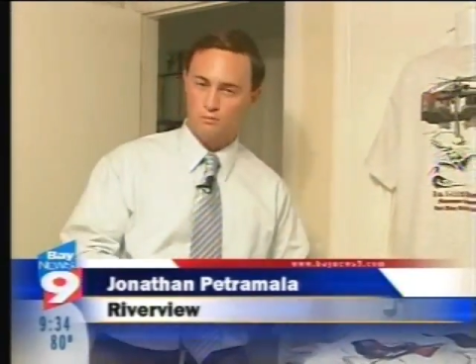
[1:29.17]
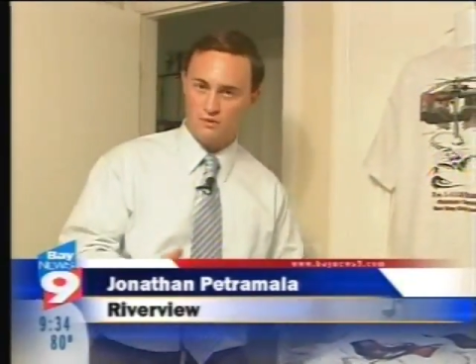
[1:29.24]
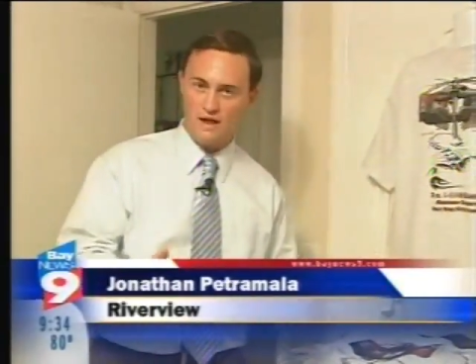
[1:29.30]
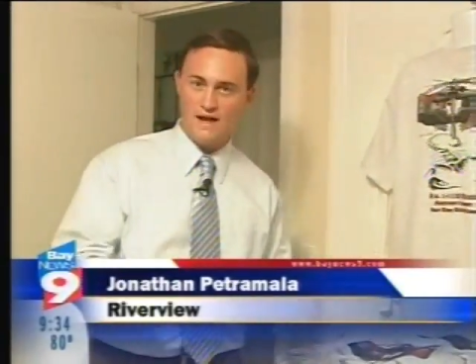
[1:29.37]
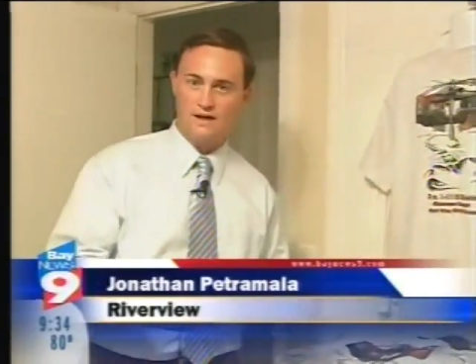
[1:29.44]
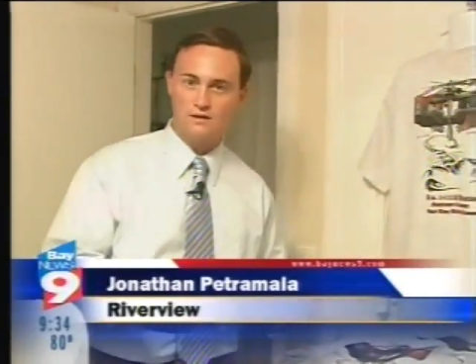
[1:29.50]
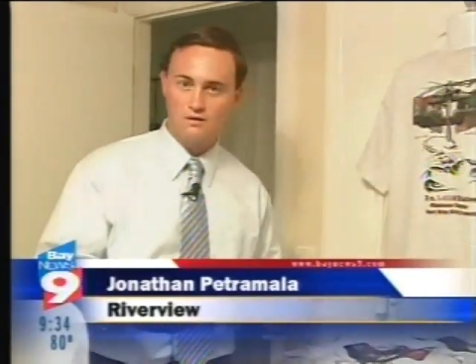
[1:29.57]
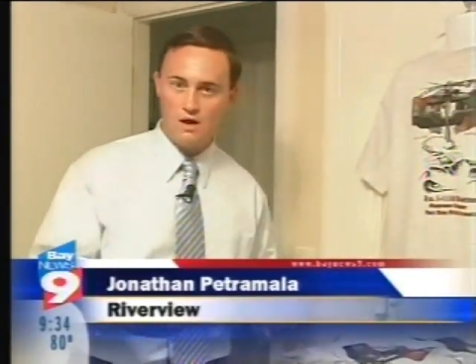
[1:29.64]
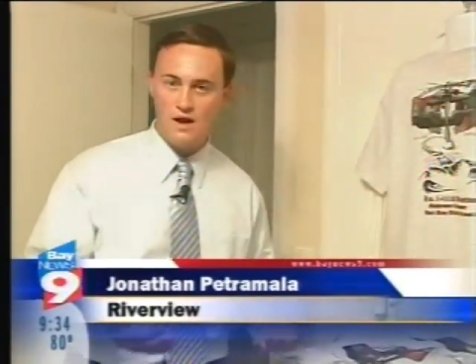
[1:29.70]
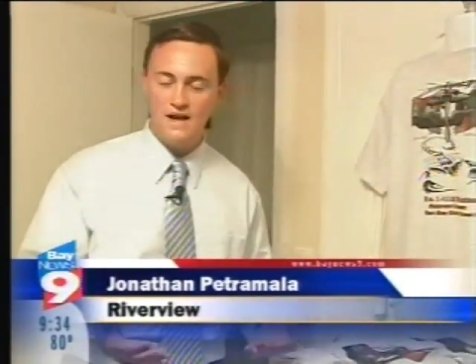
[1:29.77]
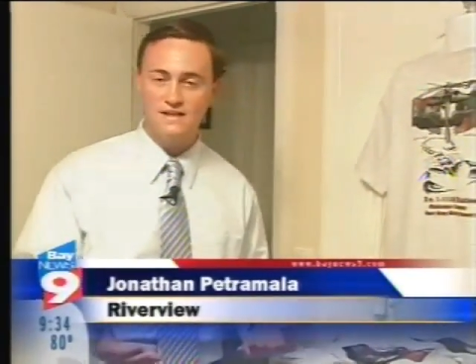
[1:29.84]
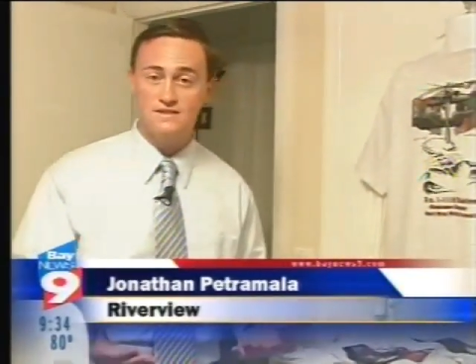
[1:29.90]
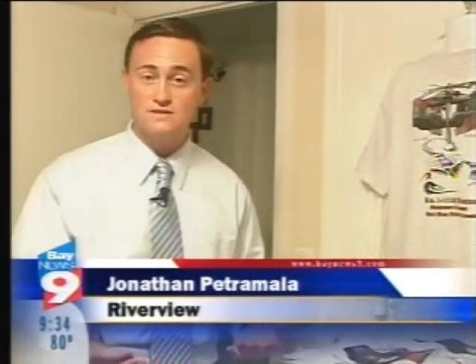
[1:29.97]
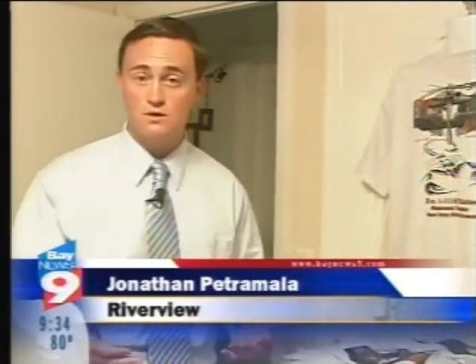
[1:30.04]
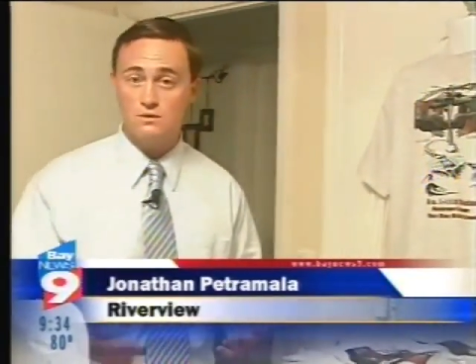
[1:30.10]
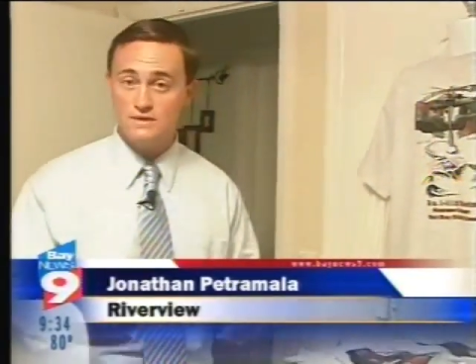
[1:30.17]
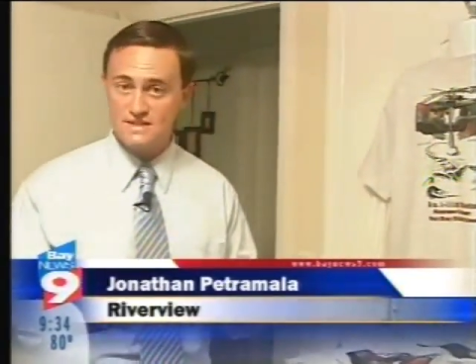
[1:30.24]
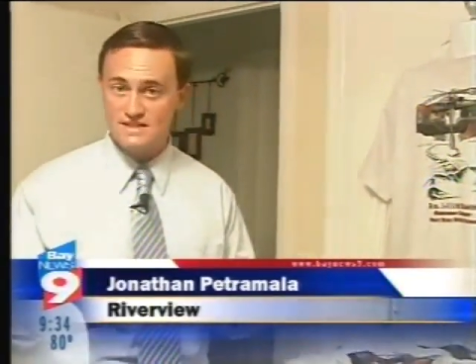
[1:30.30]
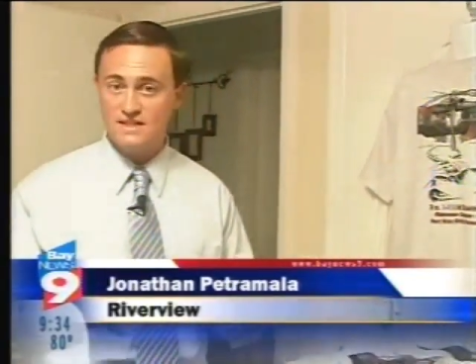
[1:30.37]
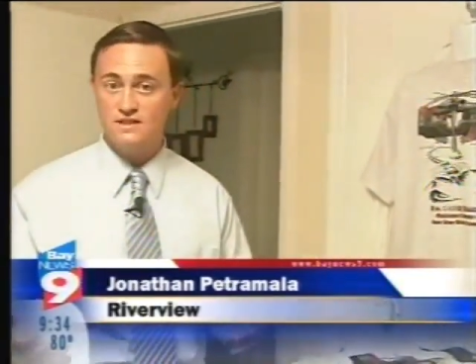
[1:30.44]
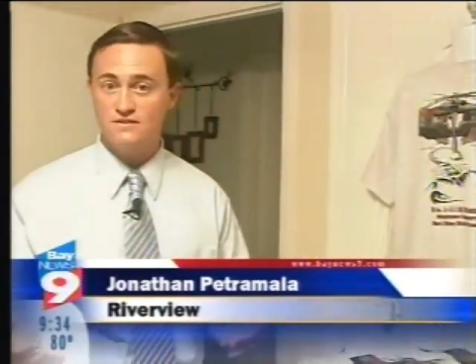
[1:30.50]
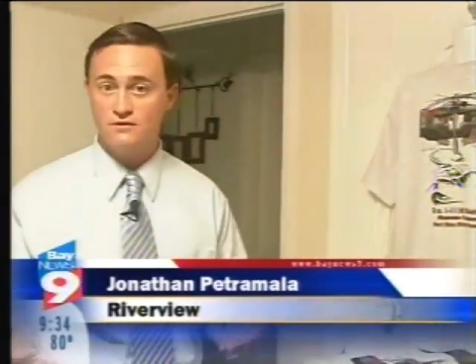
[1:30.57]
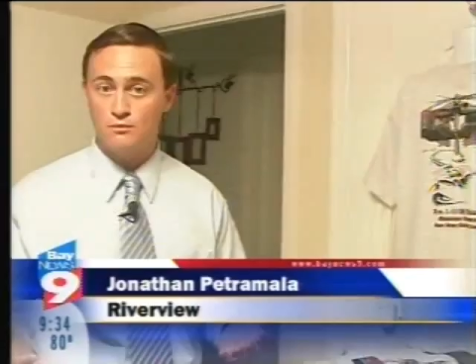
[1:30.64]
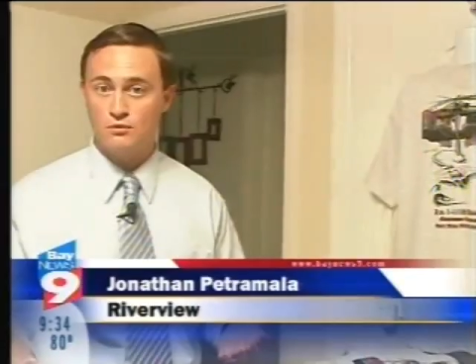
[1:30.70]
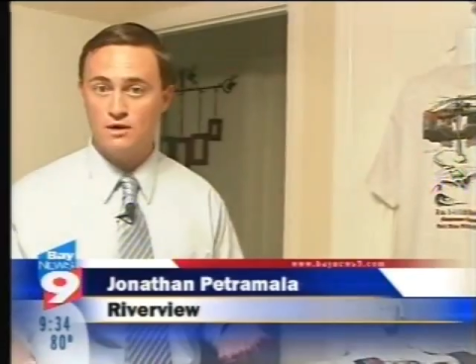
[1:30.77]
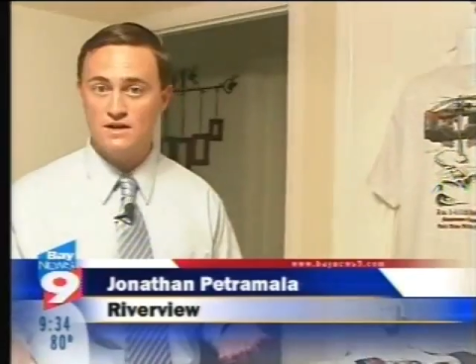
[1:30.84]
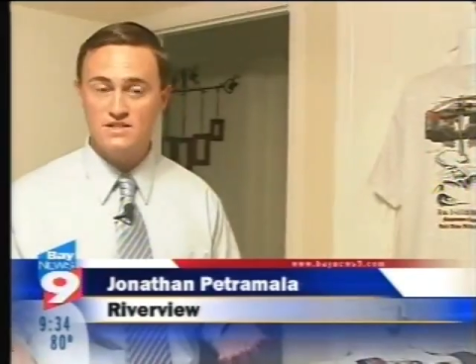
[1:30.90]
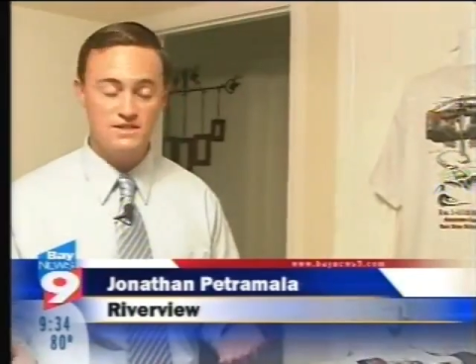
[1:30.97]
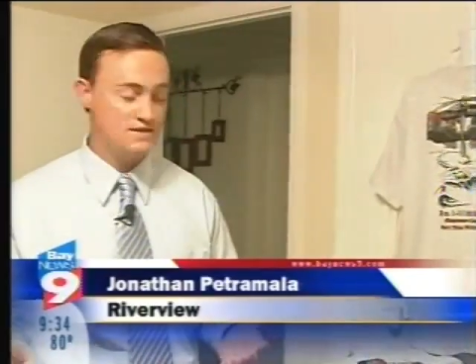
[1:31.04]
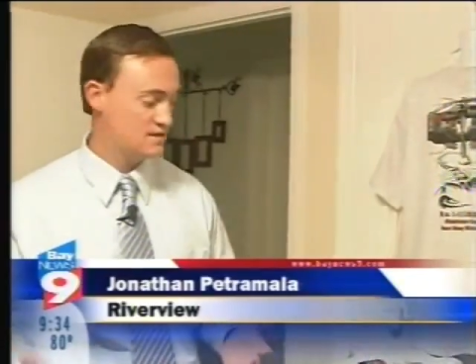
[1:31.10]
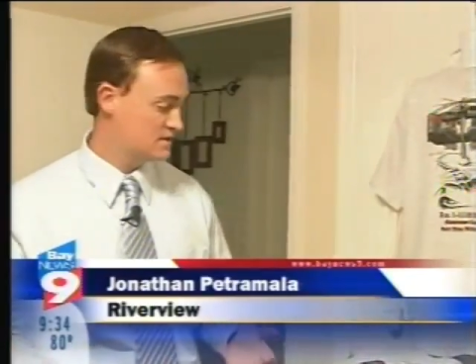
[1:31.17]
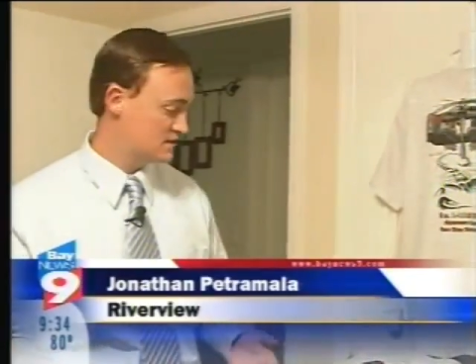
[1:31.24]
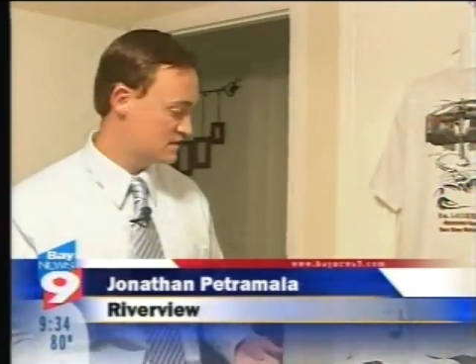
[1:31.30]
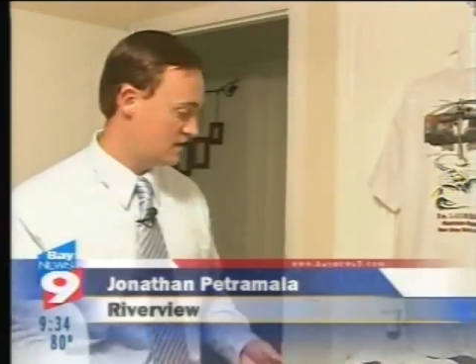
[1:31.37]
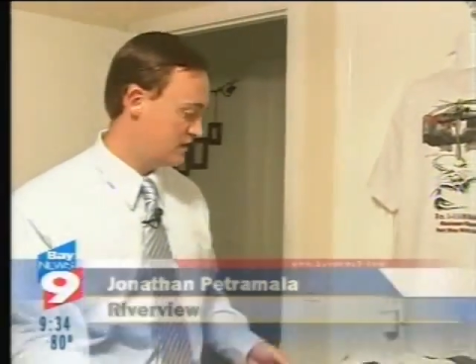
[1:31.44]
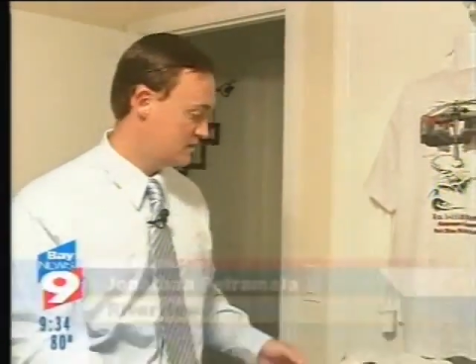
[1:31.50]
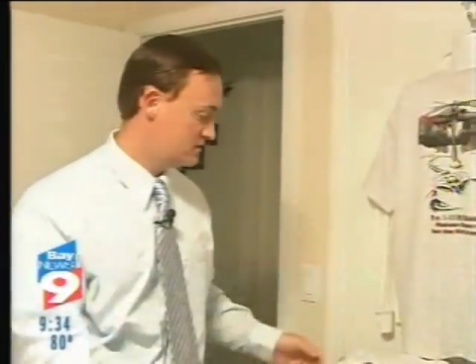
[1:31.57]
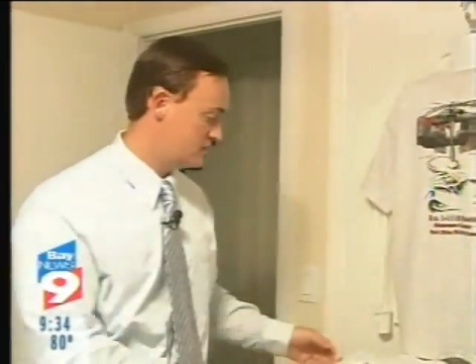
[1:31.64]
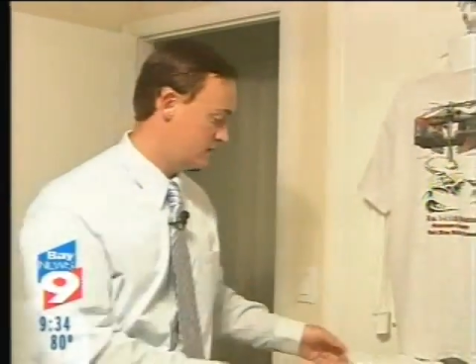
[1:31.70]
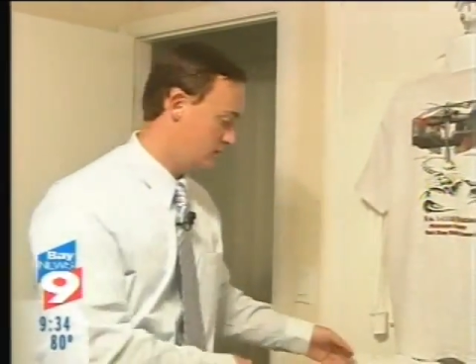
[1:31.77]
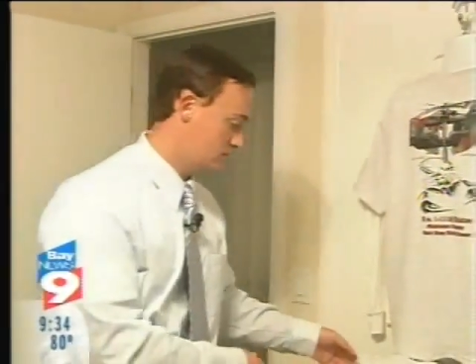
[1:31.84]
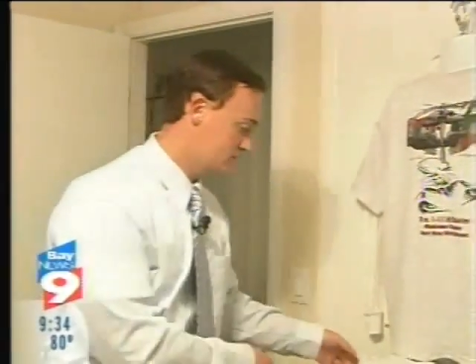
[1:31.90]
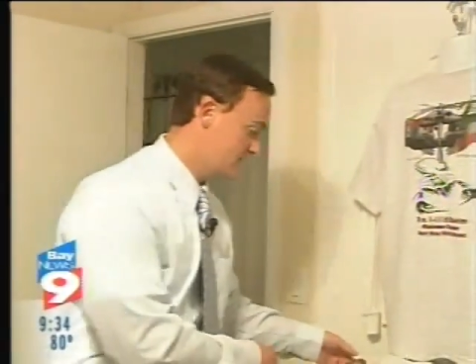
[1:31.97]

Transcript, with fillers: There were black lines, so Distinctive Impressions decided